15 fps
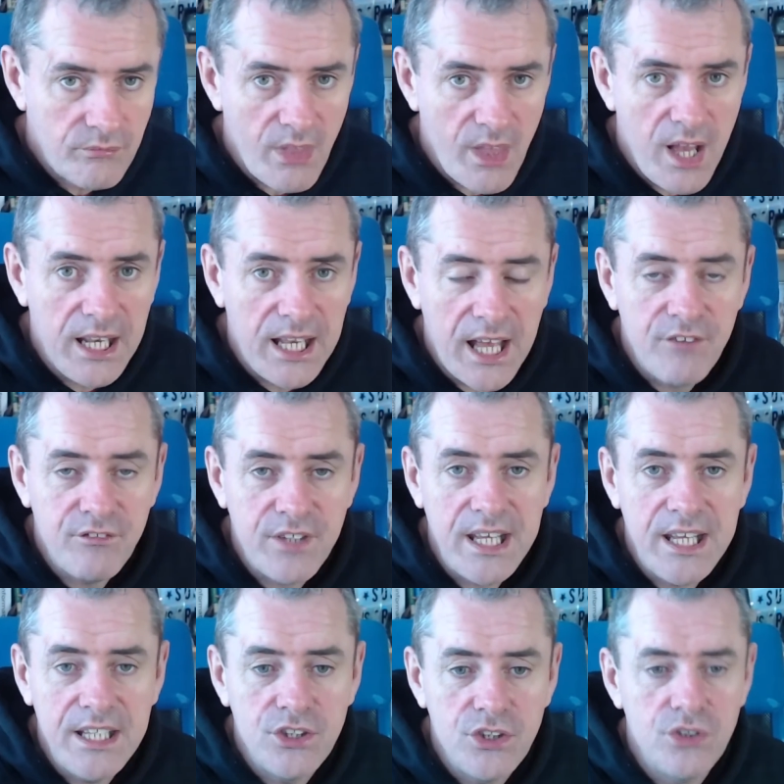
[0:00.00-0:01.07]
I'll have
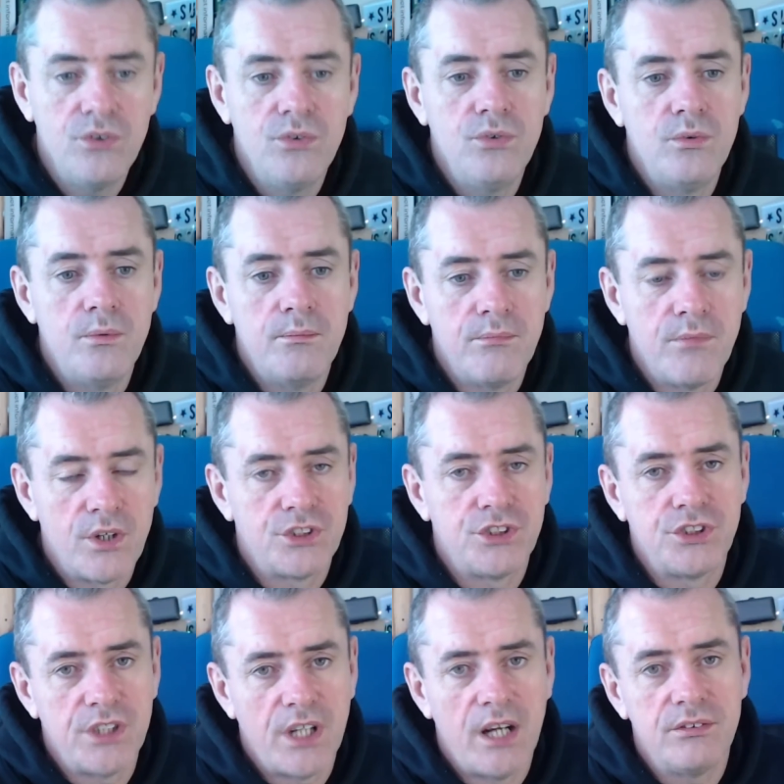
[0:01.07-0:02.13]
a new
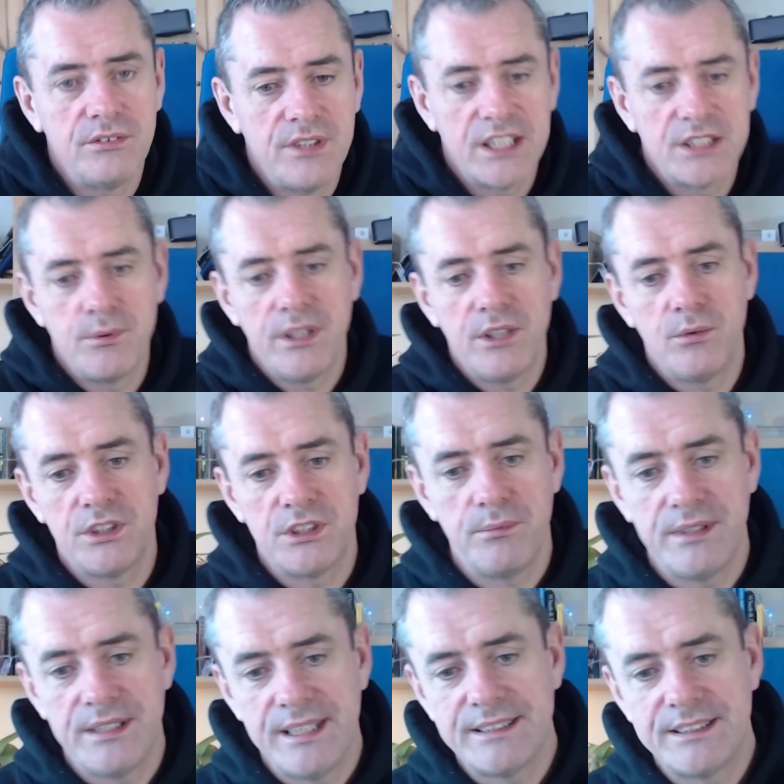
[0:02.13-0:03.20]
merch out next week, which will be
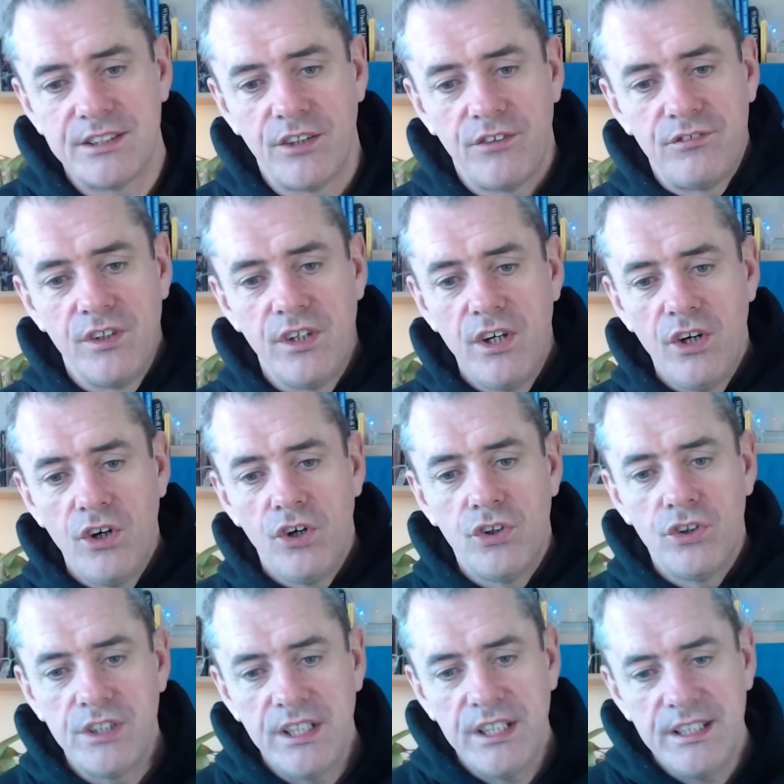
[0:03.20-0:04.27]
this stuff,
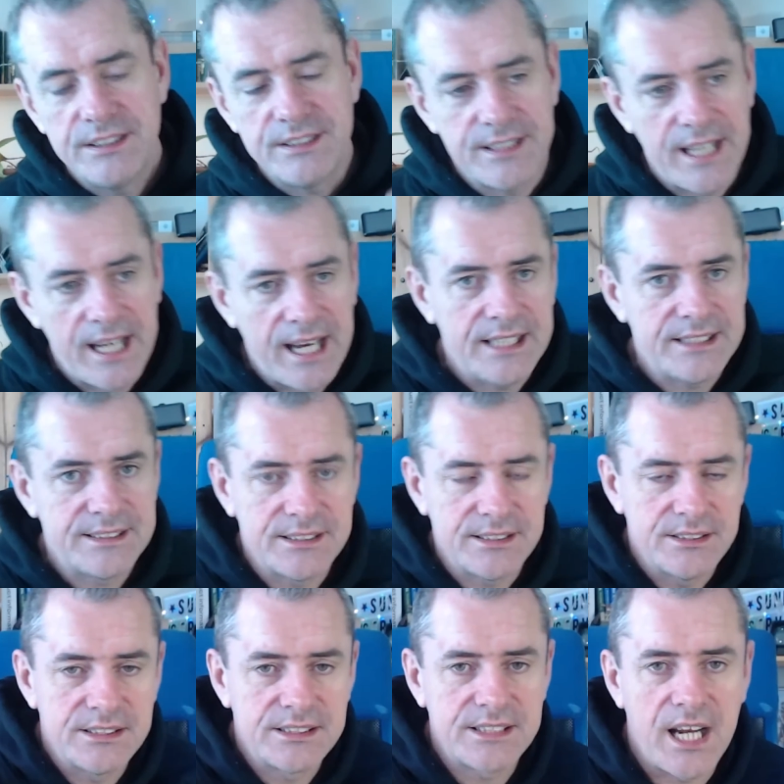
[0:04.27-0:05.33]
hoodies and hats
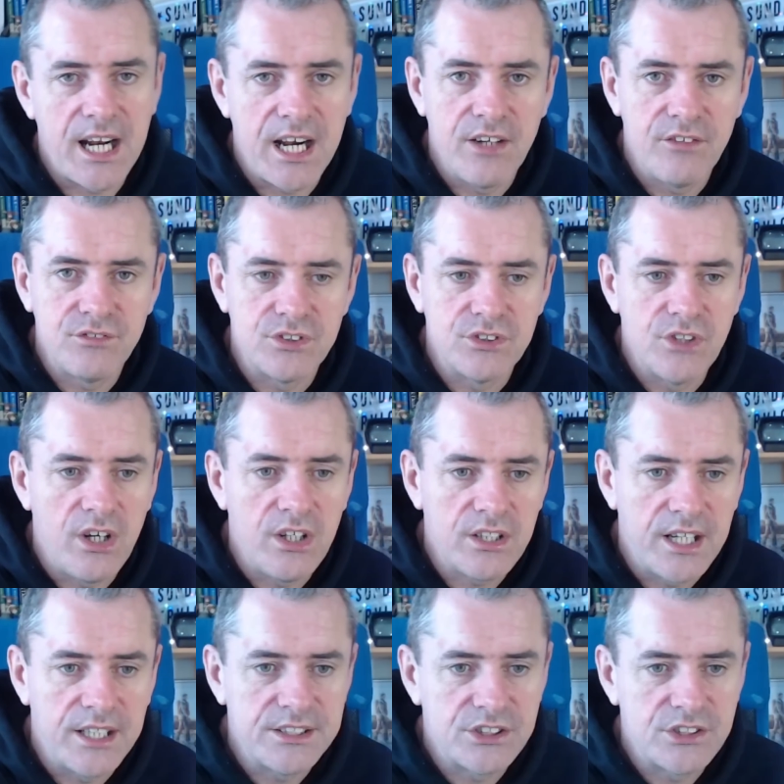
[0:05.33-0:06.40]
and scarves and all
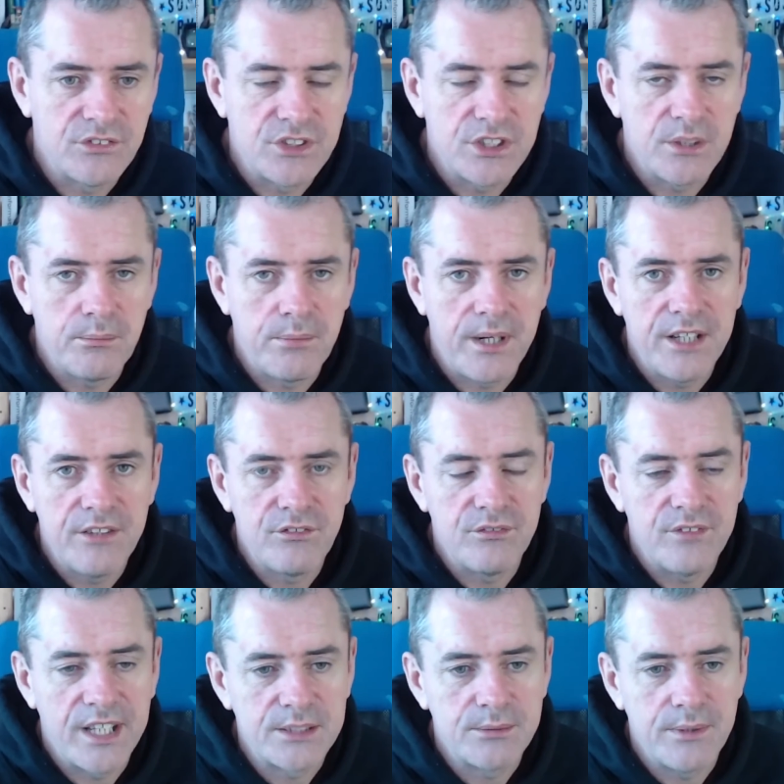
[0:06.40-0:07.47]
kinds of stuff you can buy from
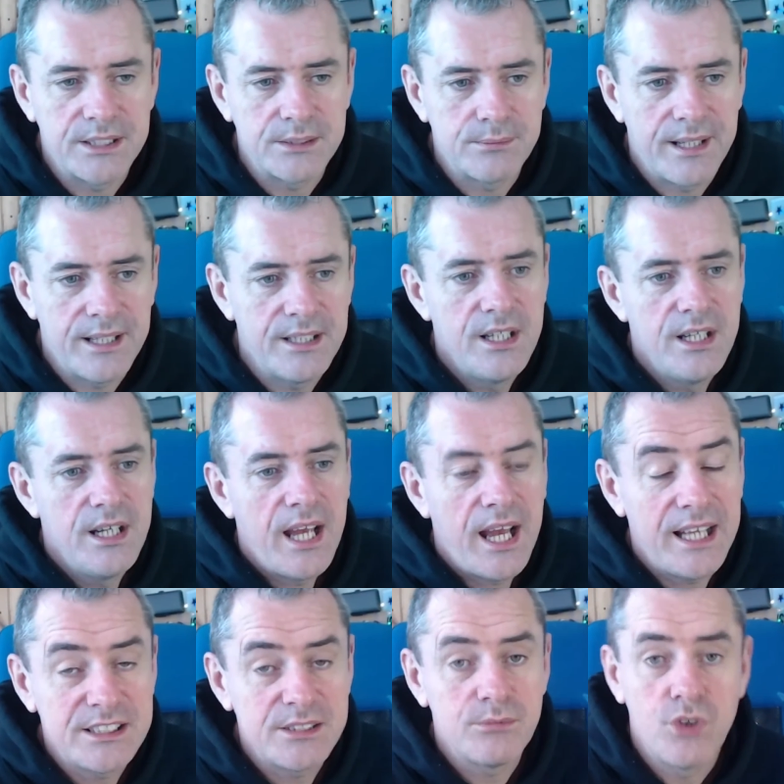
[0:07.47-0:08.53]
next week as well,
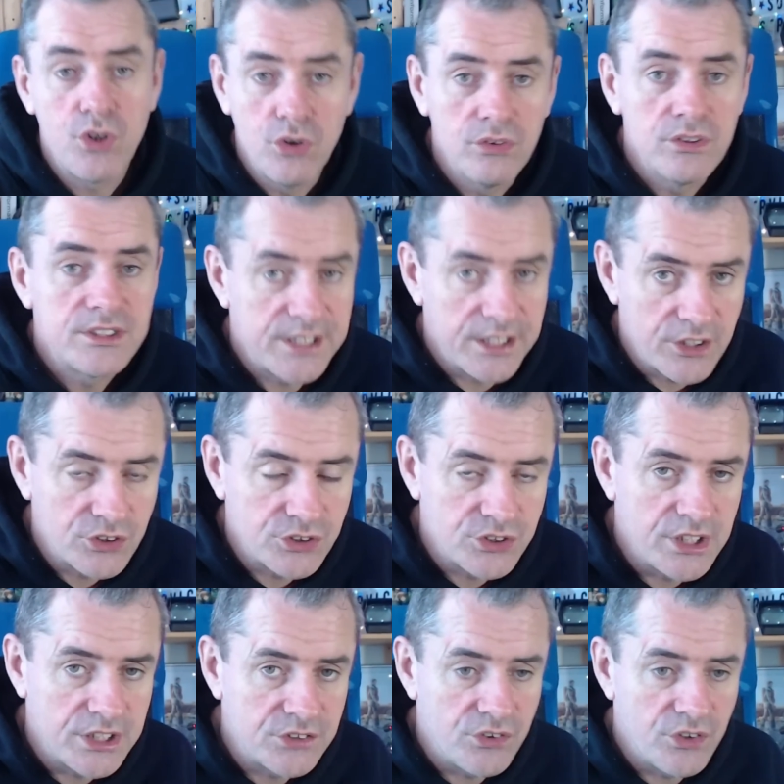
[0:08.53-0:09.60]
and some cool stickers and
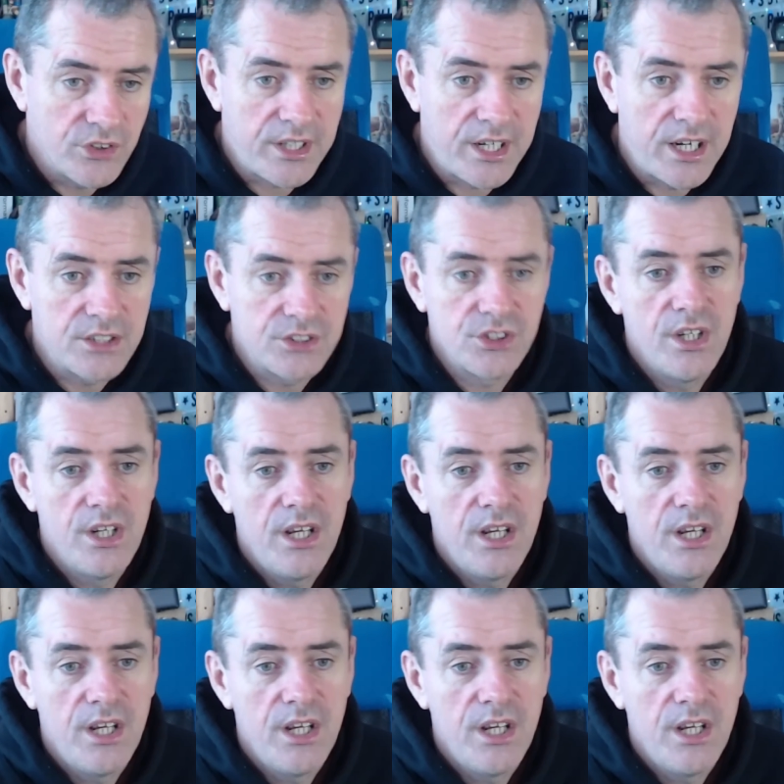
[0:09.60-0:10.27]
things for your cars.